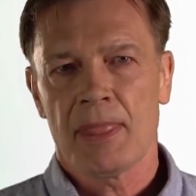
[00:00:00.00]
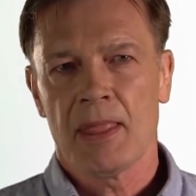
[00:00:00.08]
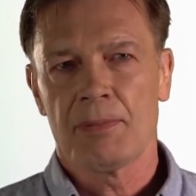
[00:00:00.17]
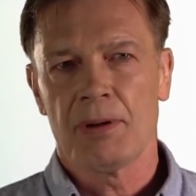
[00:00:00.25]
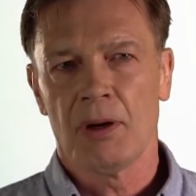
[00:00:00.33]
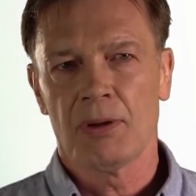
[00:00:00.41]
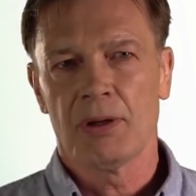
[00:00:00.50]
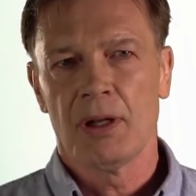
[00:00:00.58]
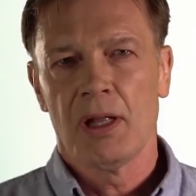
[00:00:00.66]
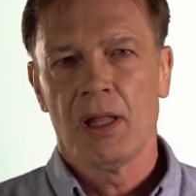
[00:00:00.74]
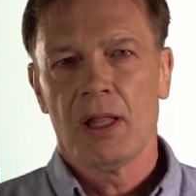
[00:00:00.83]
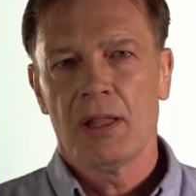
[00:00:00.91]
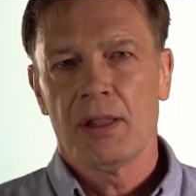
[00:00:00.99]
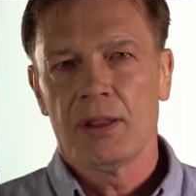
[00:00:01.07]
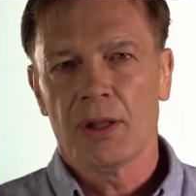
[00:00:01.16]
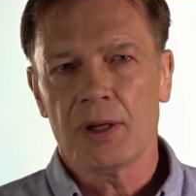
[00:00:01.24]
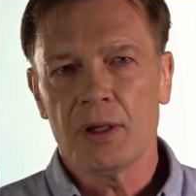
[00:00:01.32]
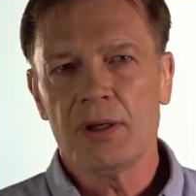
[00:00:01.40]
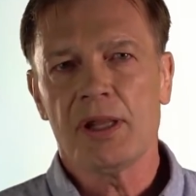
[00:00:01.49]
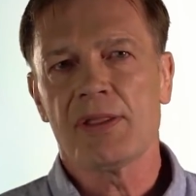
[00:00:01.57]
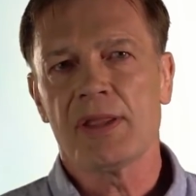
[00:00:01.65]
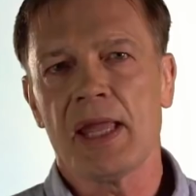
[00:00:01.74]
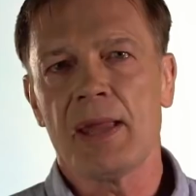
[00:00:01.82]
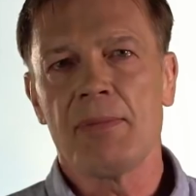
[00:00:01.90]
upon not only
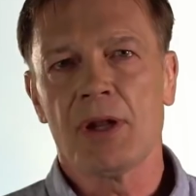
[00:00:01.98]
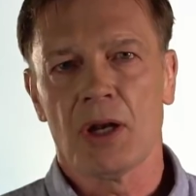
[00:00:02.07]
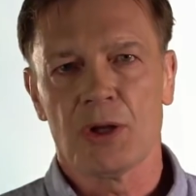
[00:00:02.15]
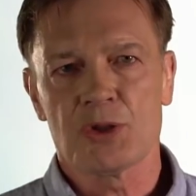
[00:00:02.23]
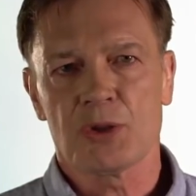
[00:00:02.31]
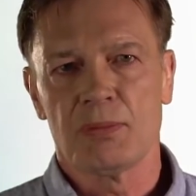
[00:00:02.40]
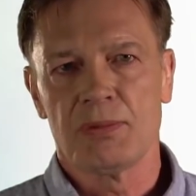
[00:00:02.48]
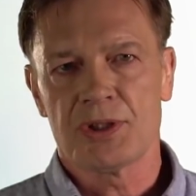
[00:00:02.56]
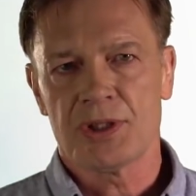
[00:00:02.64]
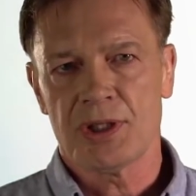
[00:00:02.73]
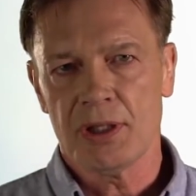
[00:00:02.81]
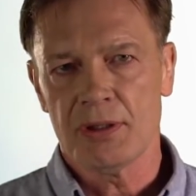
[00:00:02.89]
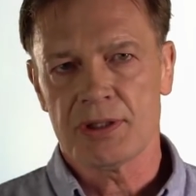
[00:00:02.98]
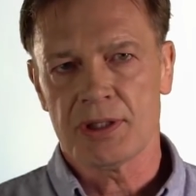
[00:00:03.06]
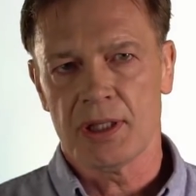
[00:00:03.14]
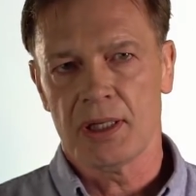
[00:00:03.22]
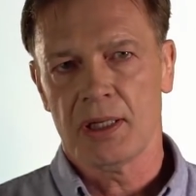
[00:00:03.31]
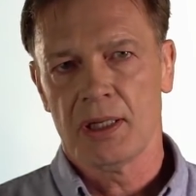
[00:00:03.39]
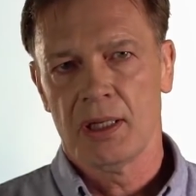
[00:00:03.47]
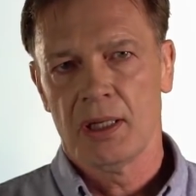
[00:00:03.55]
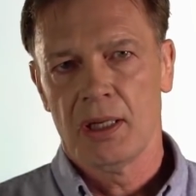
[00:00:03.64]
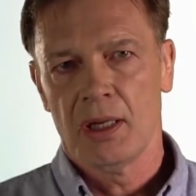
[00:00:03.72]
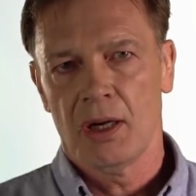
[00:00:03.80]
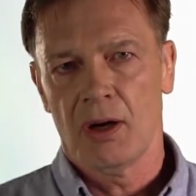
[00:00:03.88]
immunological maturity
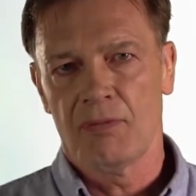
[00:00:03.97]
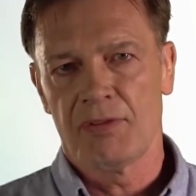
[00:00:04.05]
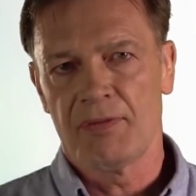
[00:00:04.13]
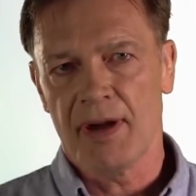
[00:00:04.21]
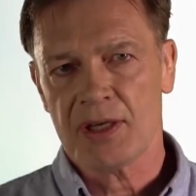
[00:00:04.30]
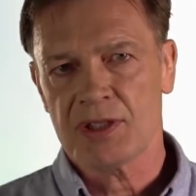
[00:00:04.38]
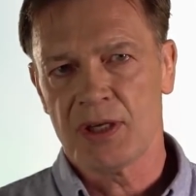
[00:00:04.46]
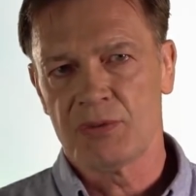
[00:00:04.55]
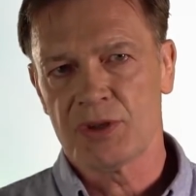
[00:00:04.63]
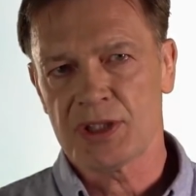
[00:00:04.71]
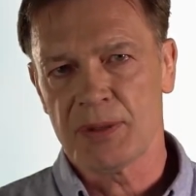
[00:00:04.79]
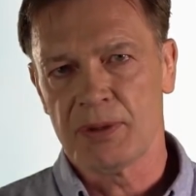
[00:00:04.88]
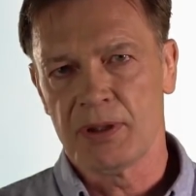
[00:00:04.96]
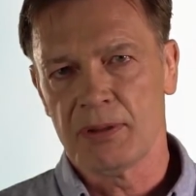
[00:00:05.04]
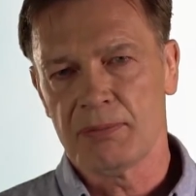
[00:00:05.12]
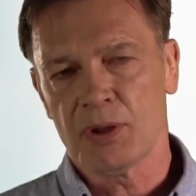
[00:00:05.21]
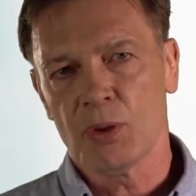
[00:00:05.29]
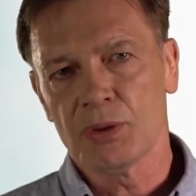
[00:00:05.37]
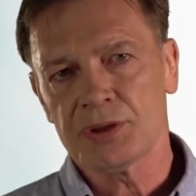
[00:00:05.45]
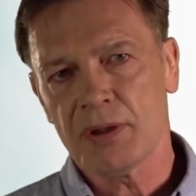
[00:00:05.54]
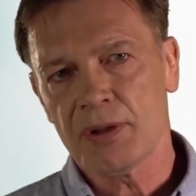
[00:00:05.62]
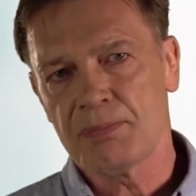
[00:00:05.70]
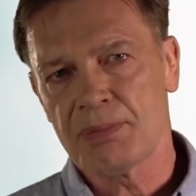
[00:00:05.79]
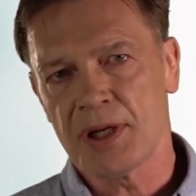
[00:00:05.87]
of the vaccine recipient, but also
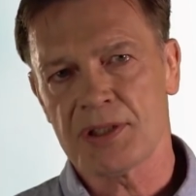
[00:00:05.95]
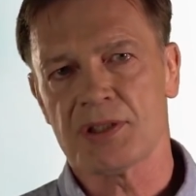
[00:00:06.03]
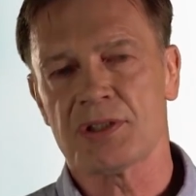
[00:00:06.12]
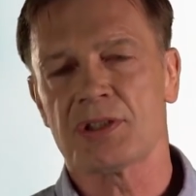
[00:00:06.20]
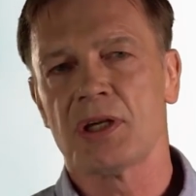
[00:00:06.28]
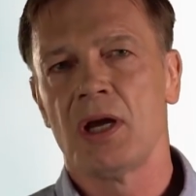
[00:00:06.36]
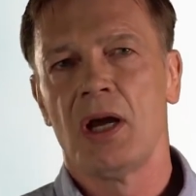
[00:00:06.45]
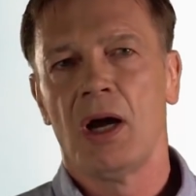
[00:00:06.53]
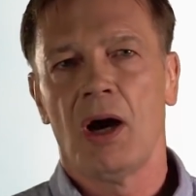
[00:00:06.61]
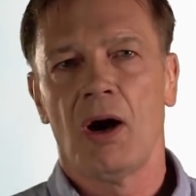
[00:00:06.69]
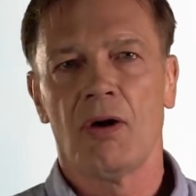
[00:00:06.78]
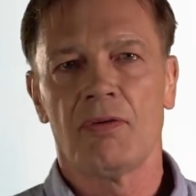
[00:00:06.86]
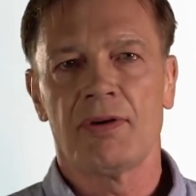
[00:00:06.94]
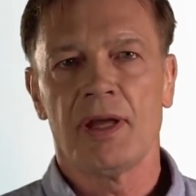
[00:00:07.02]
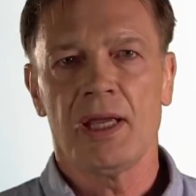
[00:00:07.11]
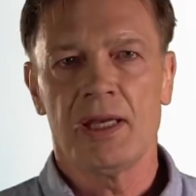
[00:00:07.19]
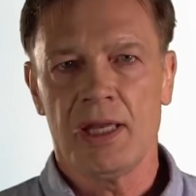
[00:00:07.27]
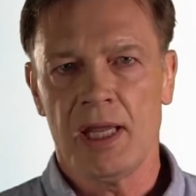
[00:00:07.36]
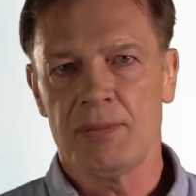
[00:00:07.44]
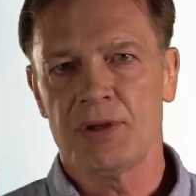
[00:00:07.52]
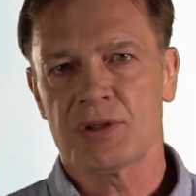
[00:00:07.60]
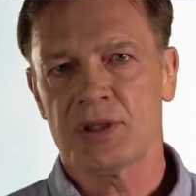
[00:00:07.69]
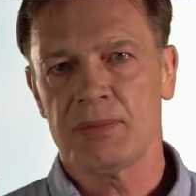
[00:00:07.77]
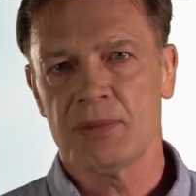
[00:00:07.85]
the presence of
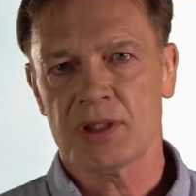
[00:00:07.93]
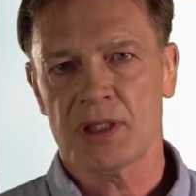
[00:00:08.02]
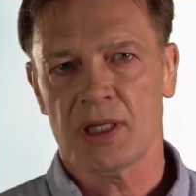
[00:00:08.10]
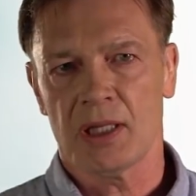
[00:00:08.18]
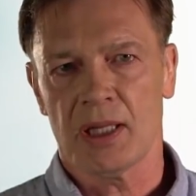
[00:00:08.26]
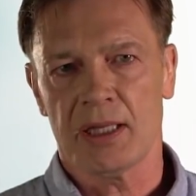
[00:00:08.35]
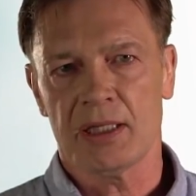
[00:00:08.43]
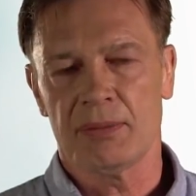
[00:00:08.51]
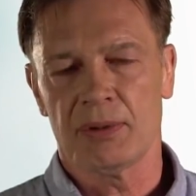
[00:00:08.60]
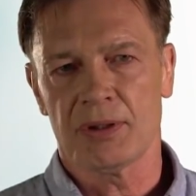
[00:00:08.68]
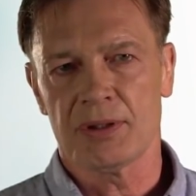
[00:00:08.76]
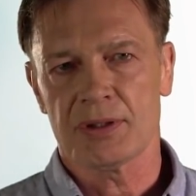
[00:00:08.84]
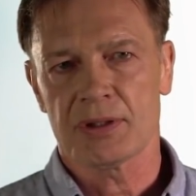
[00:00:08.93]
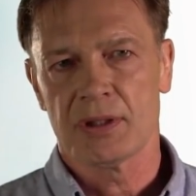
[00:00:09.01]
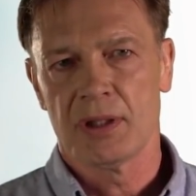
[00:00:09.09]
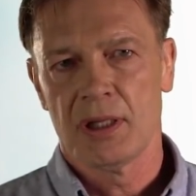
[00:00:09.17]
inhibitory maternal antibodies.